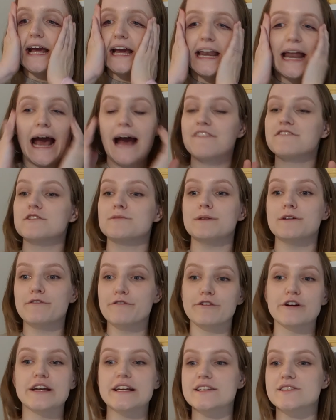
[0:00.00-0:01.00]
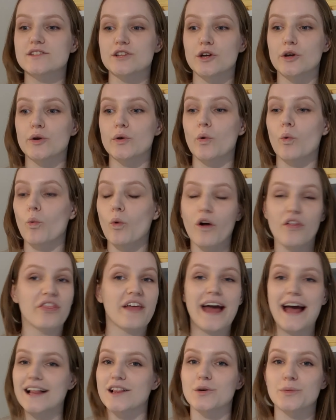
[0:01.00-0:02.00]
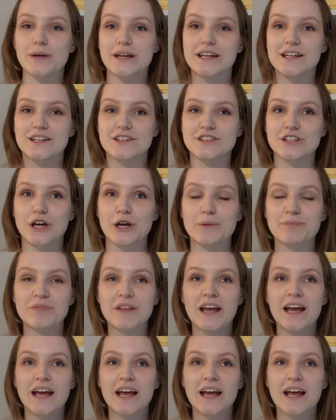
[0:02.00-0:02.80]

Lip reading: gonna have to be free soon. What the hell are we gonna do?